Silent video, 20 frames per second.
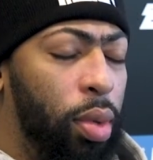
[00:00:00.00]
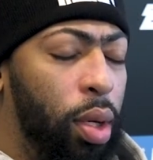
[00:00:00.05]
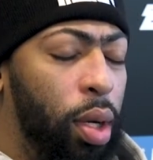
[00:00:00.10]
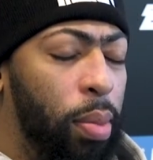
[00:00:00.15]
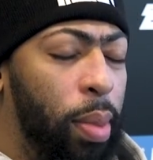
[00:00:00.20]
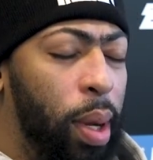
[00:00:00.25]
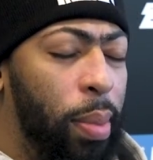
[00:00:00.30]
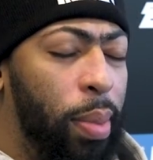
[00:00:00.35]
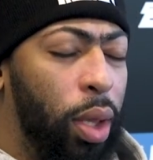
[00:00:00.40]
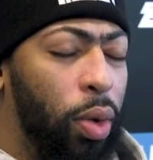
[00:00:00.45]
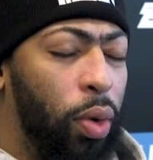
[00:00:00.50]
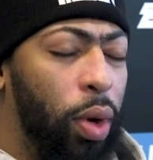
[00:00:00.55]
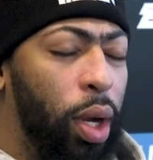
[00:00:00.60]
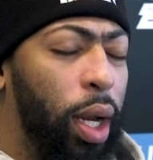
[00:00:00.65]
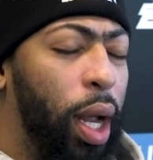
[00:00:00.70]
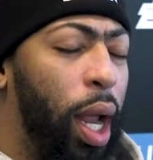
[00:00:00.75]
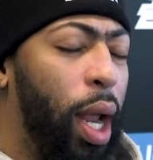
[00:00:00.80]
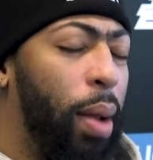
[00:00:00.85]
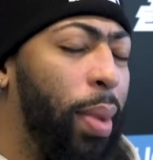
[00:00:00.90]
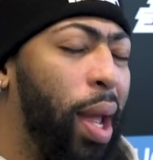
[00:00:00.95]
you know, maybe 3 a
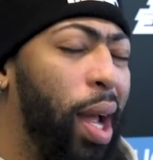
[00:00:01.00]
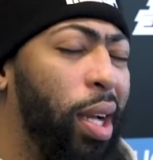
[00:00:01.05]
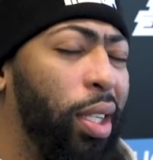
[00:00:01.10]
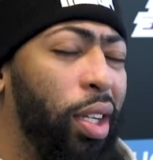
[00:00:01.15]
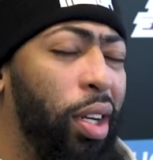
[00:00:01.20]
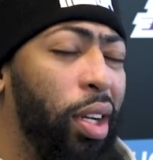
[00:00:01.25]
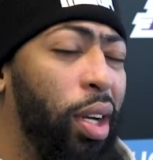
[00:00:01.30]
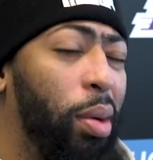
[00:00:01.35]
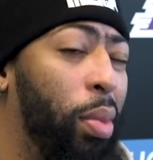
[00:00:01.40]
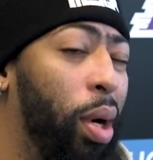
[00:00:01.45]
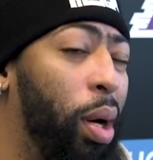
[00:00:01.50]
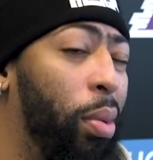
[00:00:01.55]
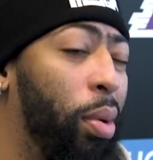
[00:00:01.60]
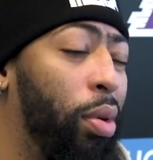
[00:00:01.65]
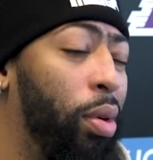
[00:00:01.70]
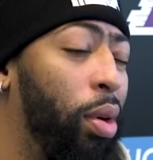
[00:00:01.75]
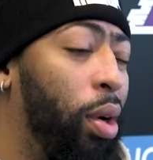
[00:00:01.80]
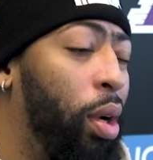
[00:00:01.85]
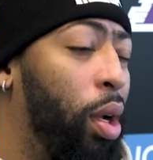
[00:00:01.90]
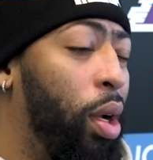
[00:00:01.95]
game last year in the
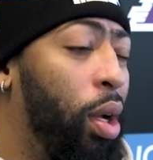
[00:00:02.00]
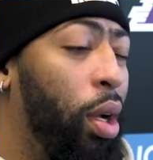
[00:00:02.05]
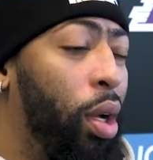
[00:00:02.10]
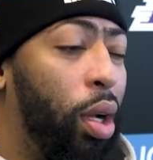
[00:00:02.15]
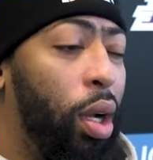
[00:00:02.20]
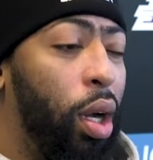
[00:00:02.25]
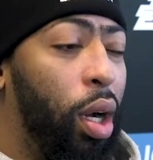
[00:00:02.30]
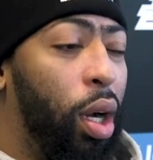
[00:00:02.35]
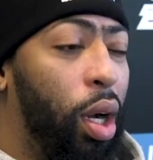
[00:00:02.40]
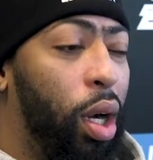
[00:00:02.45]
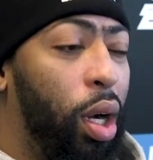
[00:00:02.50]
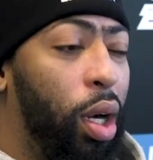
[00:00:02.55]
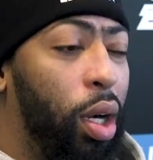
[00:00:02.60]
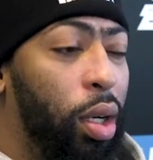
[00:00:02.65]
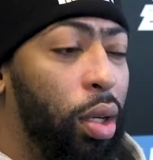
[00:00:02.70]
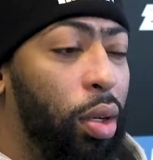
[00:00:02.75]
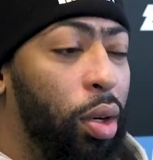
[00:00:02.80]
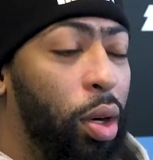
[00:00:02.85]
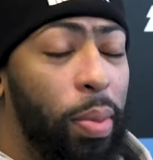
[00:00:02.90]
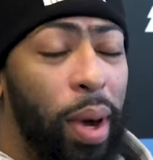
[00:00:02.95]
bubble,
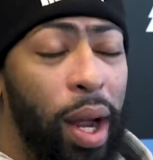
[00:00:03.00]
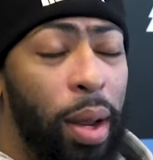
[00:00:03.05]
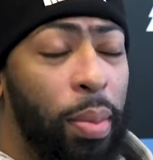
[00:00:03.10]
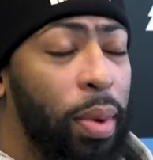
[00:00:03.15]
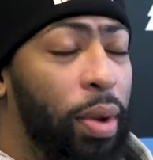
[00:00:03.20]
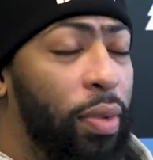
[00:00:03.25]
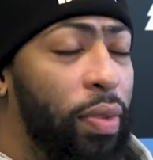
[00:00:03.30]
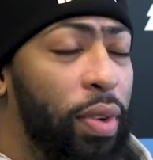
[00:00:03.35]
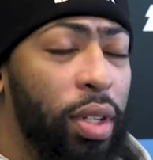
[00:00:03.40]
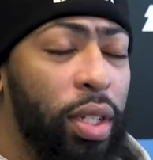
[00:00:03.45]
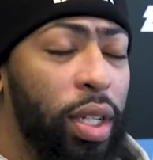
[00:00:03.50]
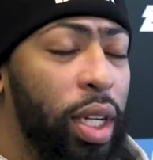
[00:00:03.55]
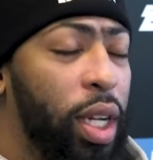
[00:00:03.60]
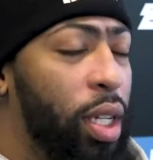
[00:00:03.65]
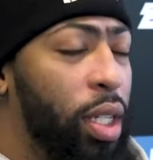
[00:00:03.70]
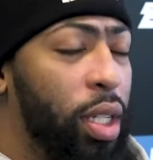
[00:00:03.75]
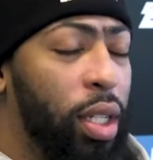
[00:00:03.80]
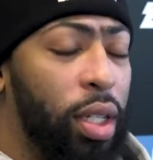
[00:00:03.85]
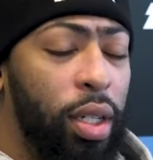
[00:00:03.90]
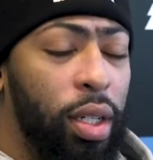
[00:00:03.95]
or might have been for the
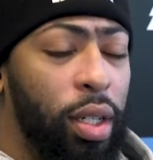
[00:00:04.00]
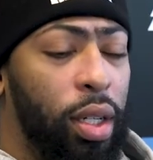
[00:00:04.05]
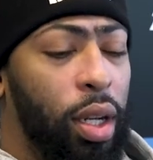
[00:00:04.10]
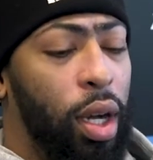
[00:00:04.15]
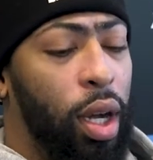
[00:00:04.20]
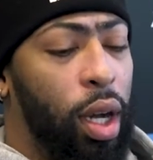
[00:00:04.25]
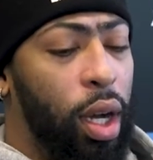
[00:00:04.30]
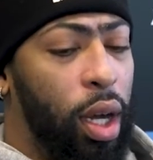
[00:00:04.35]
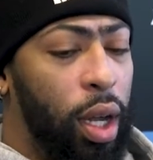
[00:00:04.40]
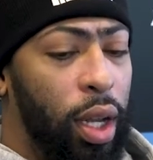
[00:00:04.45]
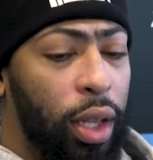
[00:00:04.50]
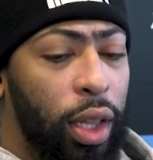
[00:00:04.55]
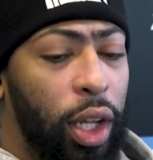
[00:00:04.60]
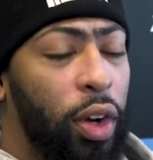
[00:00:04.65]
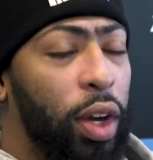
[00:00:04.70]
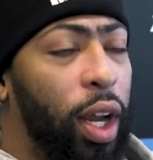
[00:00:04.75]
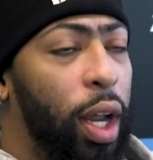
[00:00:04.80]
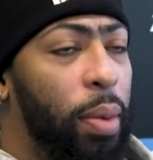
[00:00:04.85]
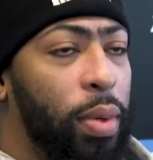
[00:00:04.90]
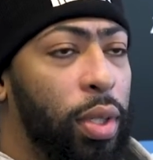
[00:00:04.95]
season, and
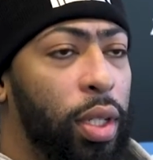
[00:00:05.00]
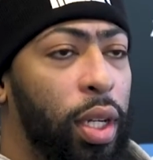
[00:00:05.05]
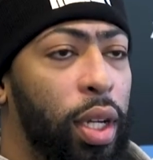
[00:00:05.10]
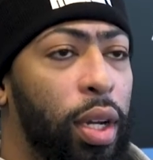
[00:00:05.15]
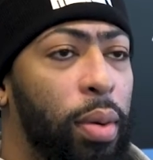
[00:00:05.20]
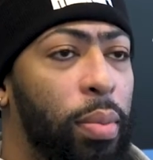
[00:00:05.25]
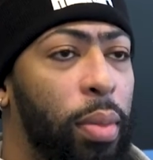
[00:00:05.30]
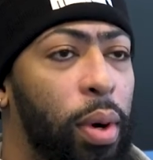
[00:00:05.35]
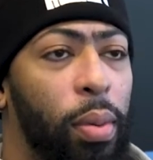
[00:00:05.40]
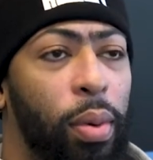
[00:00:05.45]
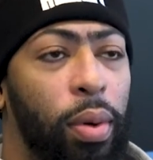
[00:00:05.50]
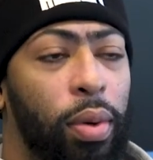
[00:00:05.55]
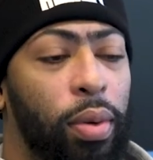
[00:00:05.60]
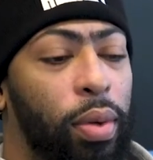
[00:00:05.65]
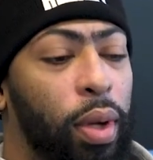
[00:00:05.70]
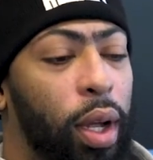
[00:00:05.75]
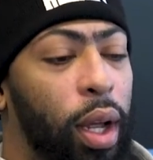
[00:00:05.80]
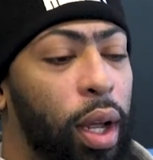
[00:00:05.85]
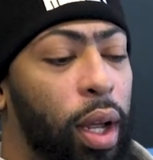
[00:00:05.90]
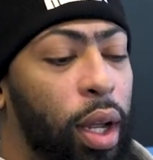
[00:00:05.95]
38% in the bubble.
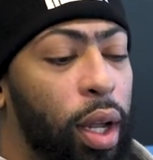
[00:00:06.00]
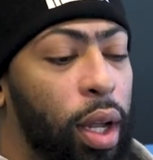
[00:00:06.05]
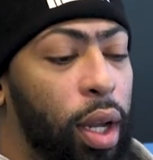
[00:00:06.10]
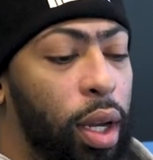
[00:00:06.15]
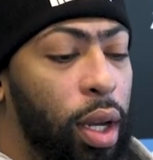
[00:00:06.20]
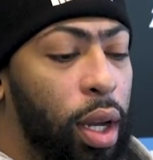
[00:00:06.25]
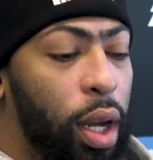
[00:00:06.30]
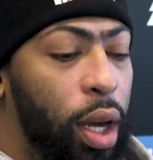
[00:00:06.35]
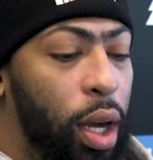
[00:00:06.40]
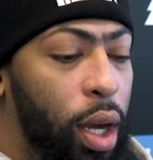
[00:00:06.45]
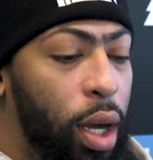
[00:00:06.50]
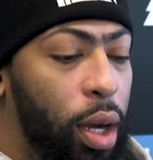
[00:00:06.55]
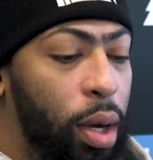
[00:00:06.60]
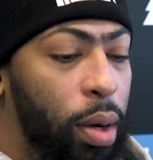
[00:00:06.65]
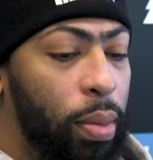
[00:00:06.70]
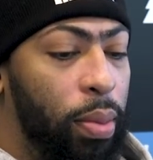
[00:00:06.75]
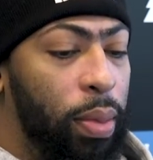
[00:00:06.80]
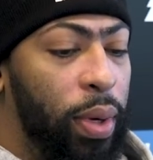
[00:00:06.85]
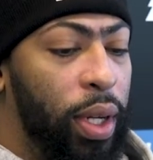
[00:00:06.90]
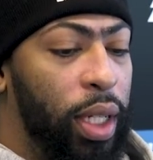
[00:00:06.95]

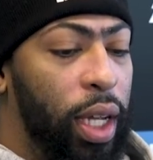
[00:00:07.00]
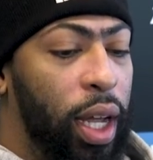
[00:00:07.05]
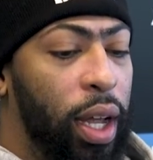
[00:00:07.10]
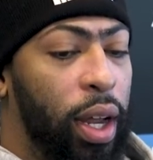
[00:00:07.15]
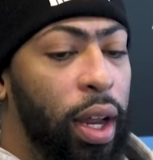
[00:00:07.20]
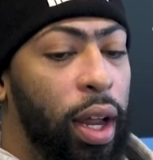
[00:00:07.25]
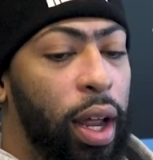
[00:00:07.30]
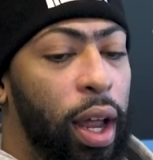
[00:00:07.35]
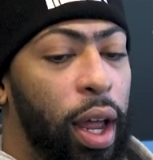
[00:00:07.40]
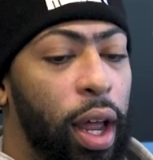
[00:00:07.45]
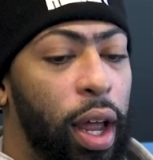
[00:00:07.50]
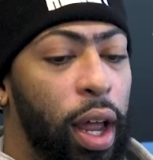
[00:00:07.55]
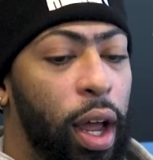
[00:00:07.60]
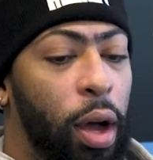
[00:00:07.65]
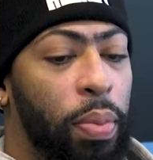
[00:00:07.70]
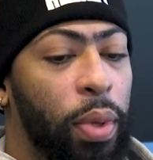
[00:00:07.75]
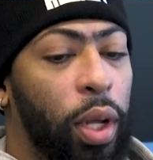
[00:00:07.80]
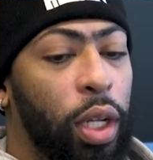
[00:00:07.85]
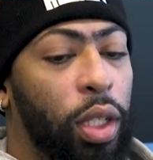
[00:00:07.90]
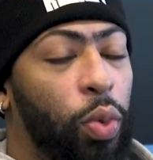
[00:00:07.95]
And he said it
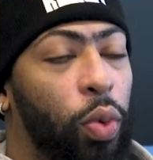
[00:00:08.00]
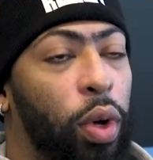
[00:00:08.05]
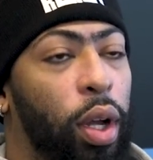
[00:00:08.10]
helped us